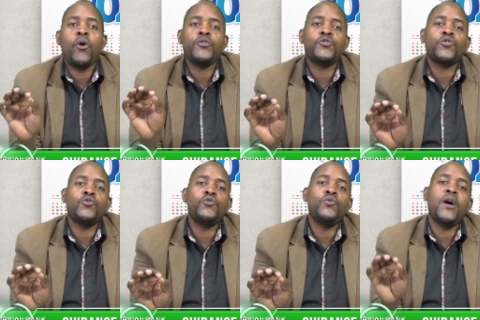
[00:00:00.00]
also
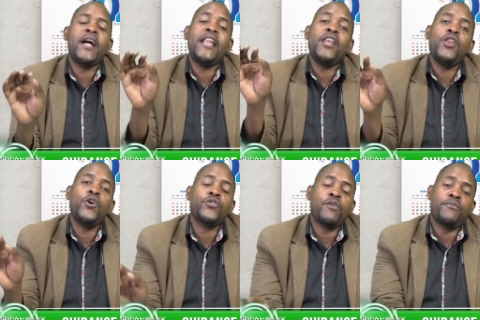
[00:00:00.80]
do a
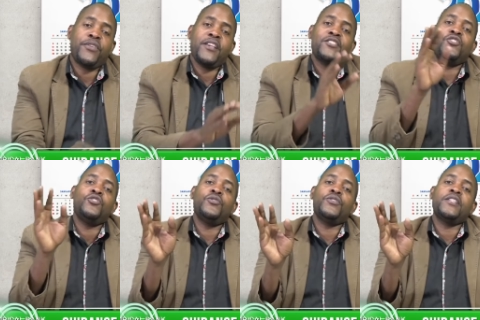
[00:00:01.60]
lot of things
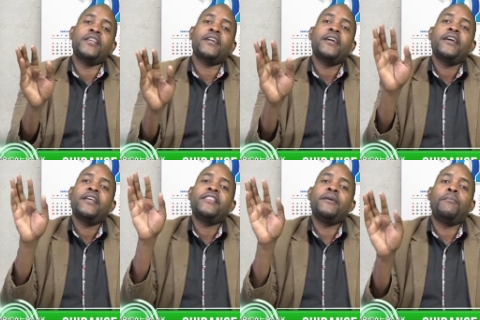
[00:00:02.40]
using
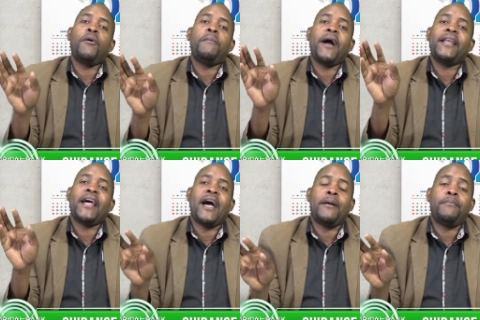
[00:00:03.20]
the mobile
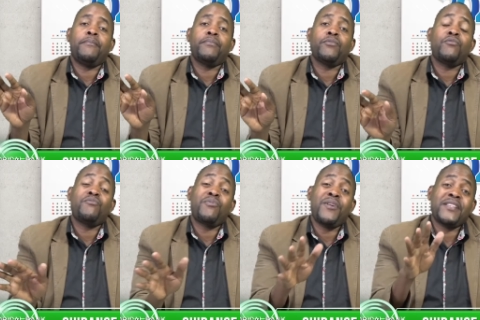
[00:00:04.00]
app.
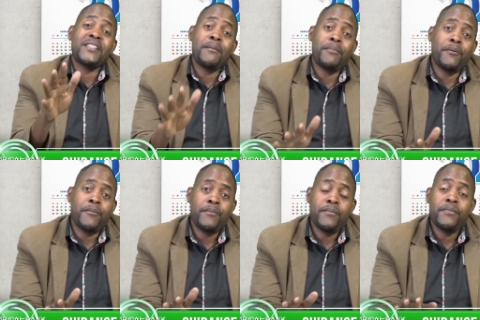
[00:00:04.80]
For example,
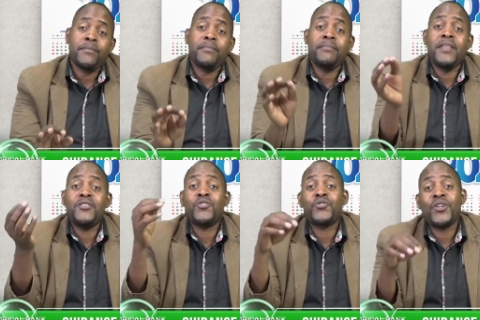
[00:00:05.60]
there
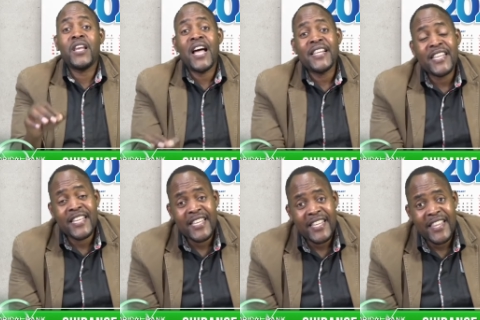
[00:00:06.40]
is also
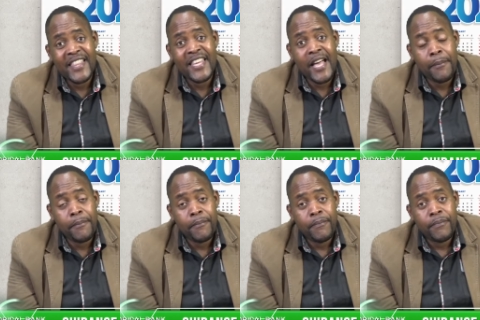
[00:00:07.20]
learning in the app,
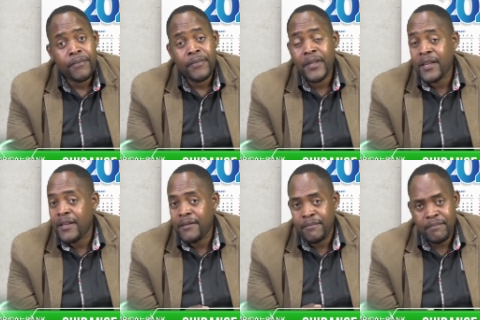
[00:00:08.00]

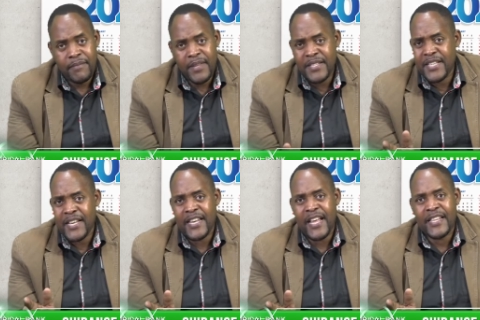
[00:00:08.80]

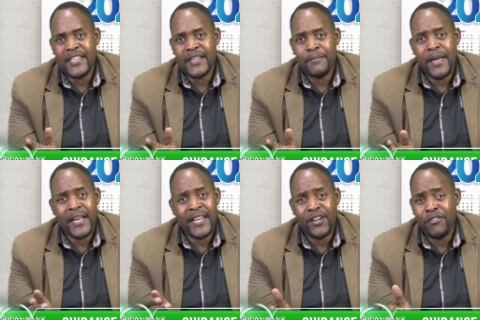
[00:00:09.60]
instant learning by a
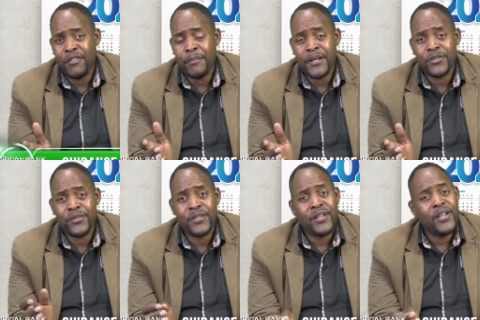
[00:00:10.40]
click of a button.
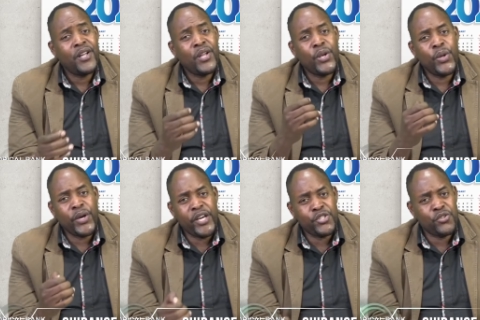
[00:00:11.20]

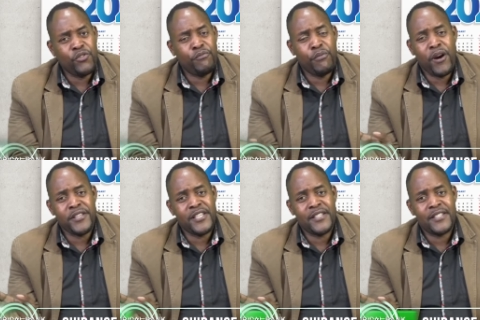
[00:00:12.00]
Location of
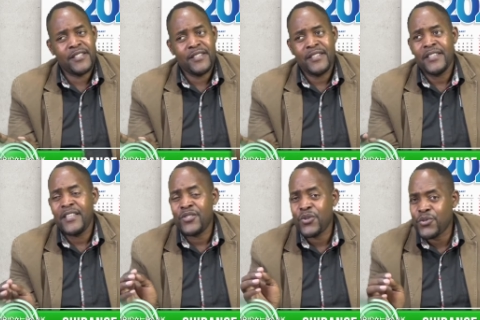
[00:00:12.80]
branches
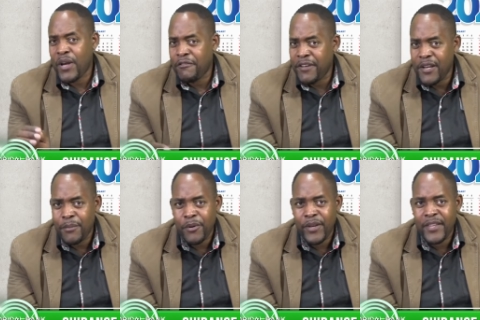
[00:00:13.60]
is also
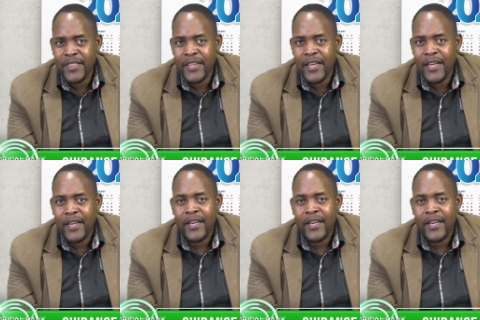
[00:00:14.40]
available in there,